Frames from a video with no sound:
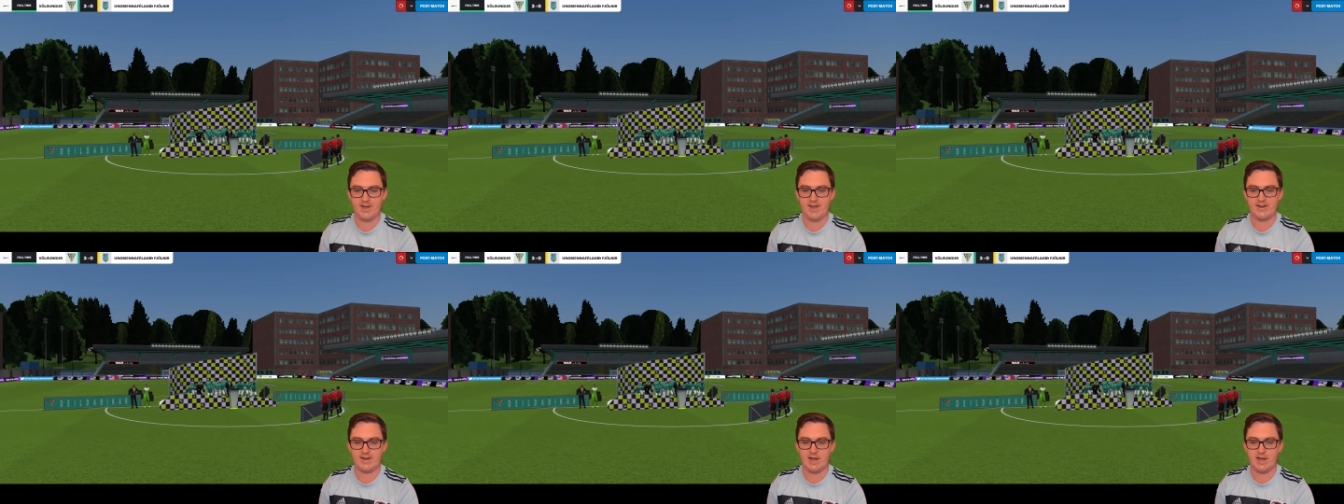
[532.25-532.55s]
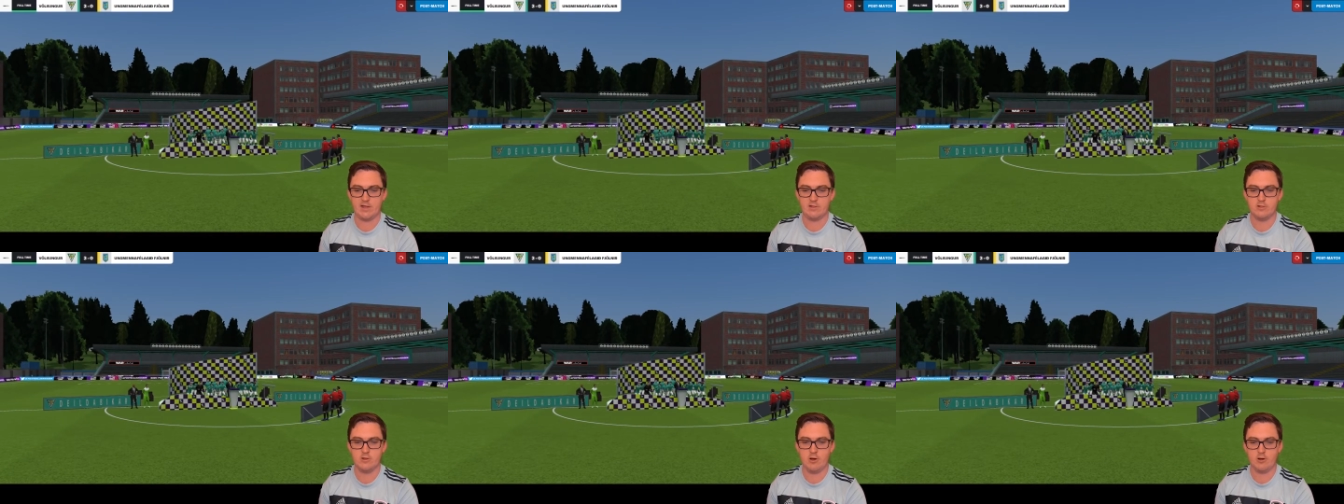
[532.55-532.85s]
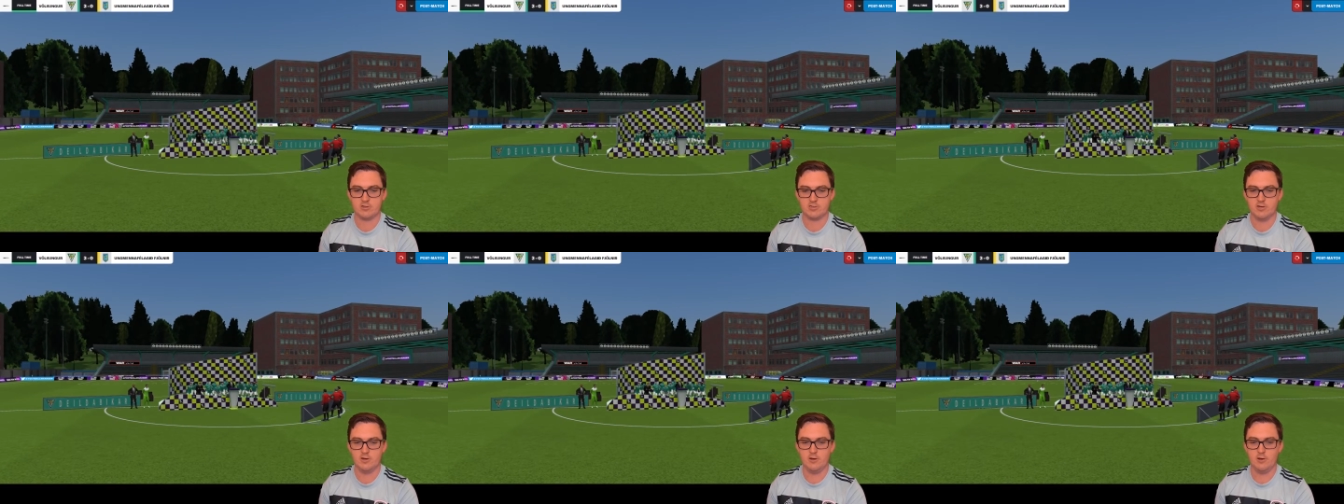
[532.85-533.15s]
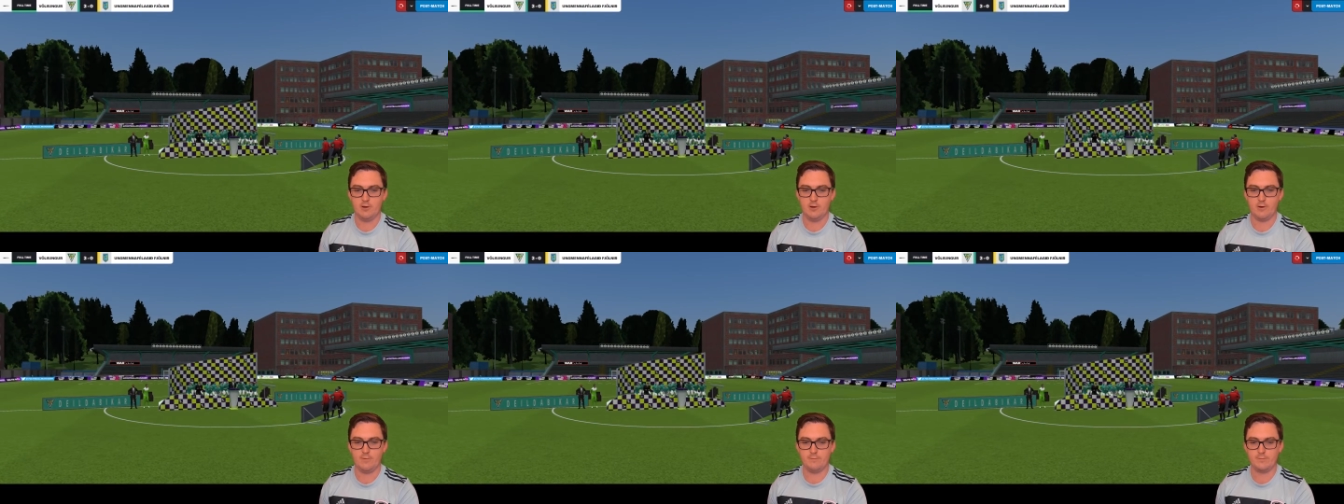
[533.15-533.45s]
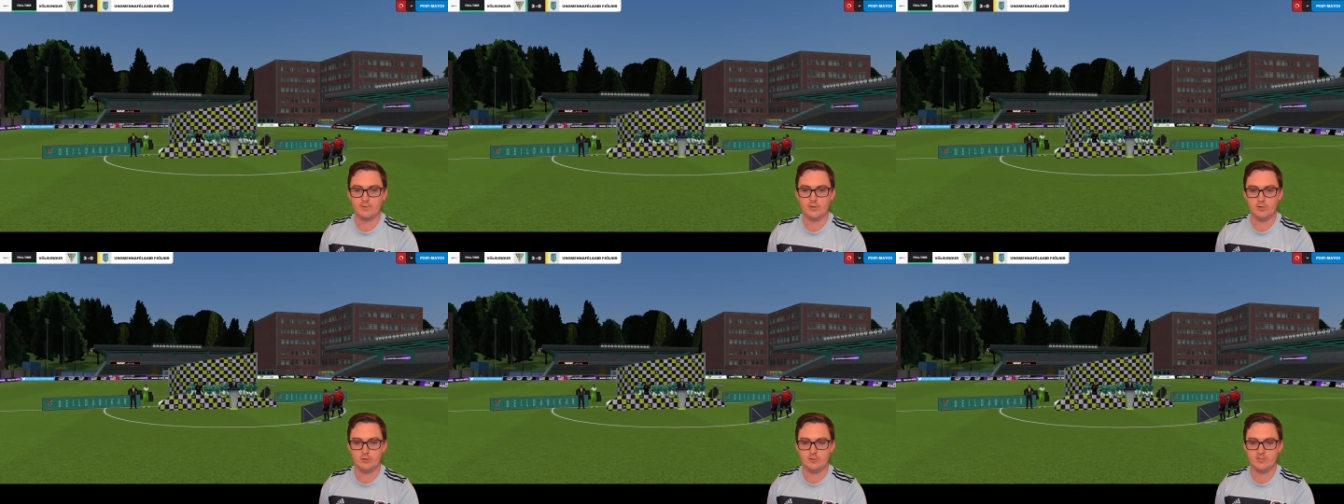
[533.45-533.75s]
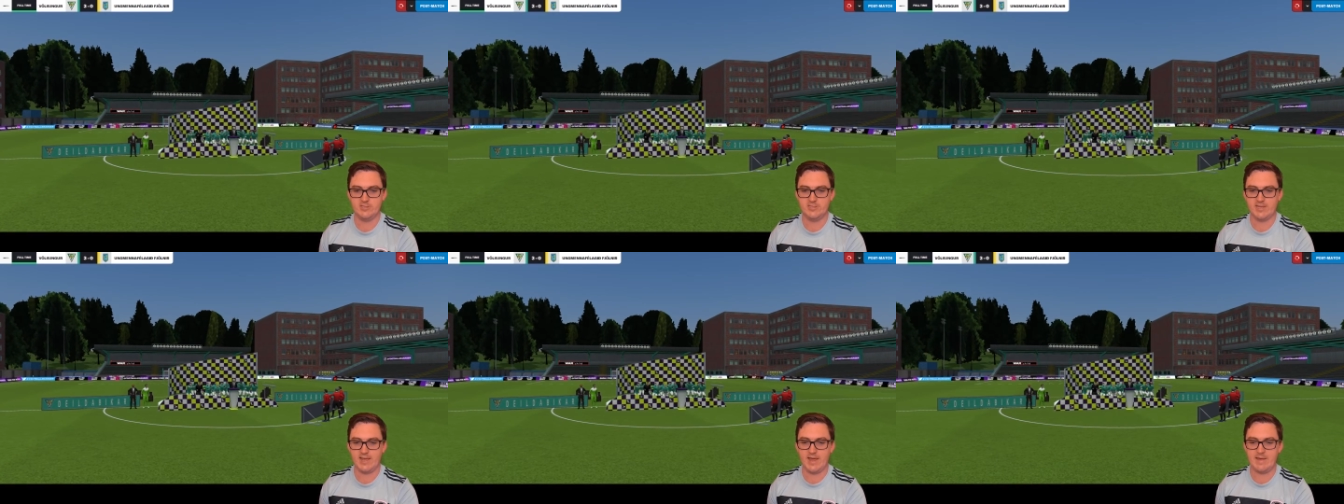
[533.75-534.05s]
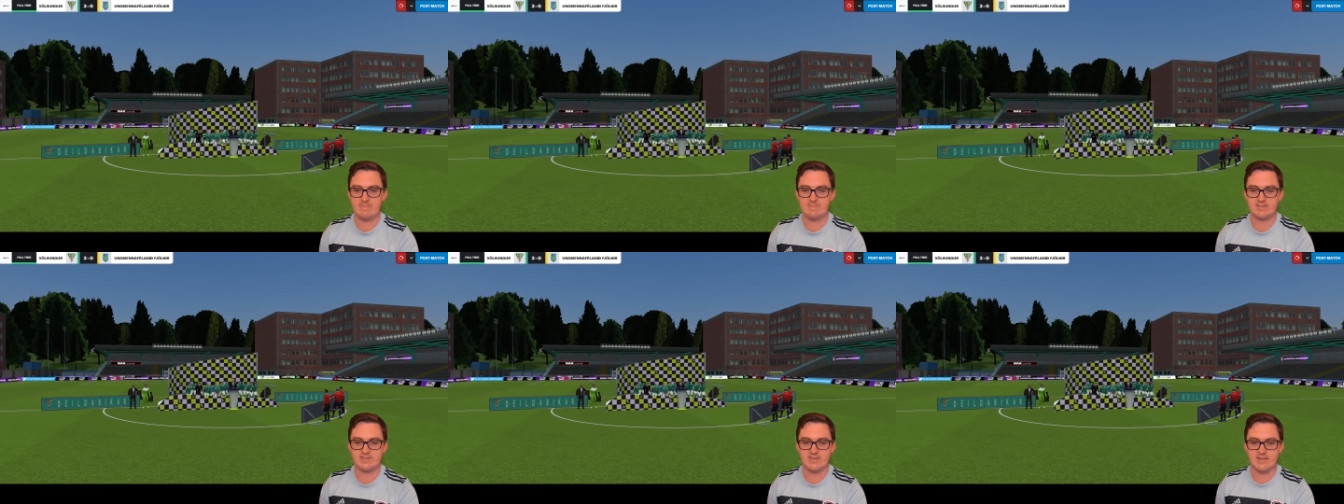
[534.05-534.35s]
beat a lot of good
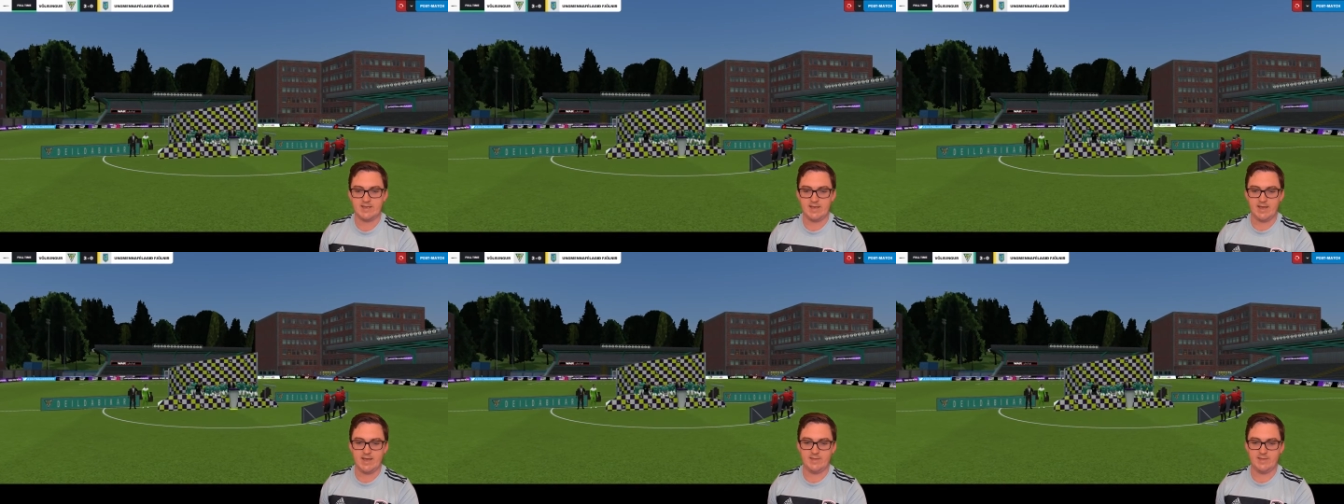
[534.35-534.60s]
teams